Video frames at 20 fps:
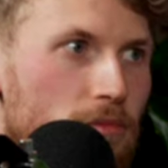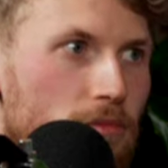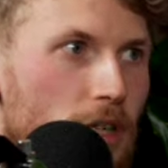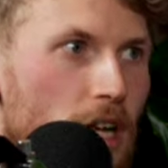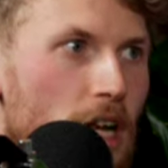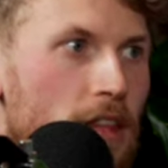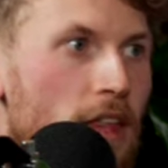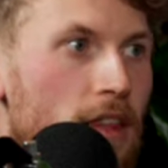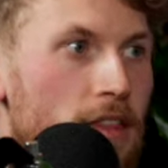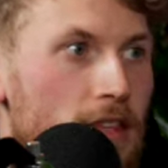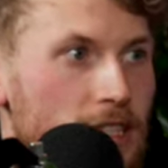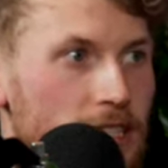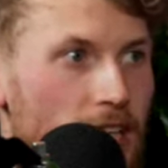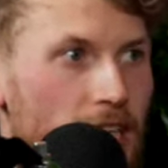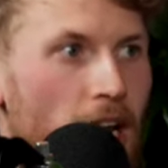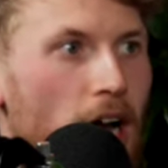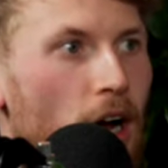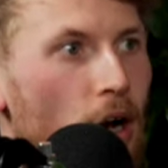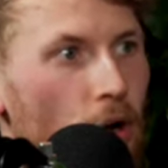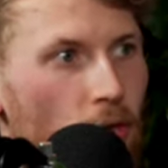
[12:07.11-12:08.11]
Hmm. And then they
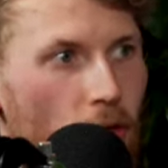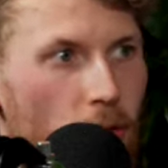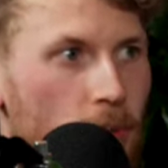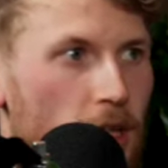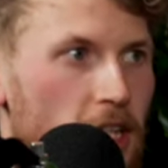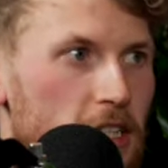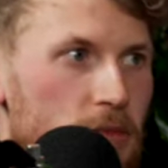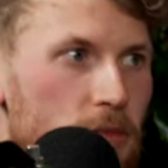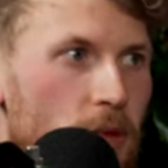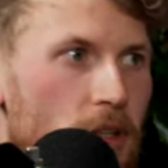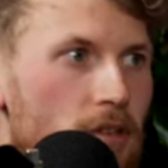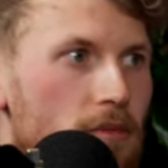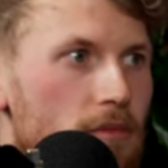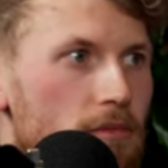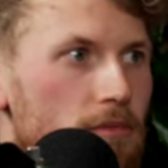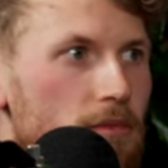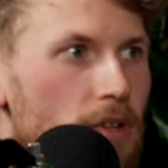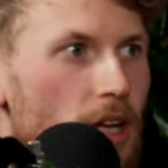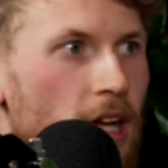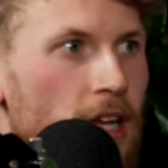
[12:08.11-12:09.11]
sent out a replacement
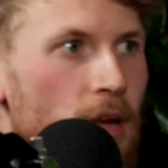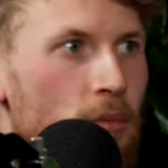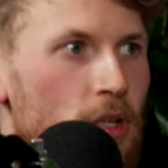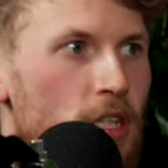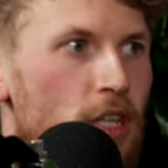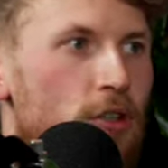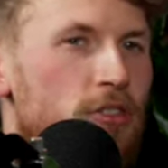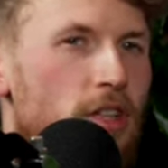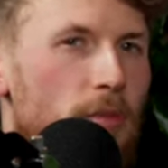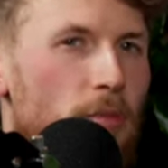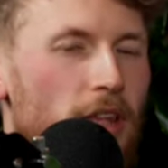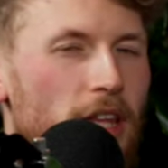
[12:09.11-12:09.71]
and then we used it.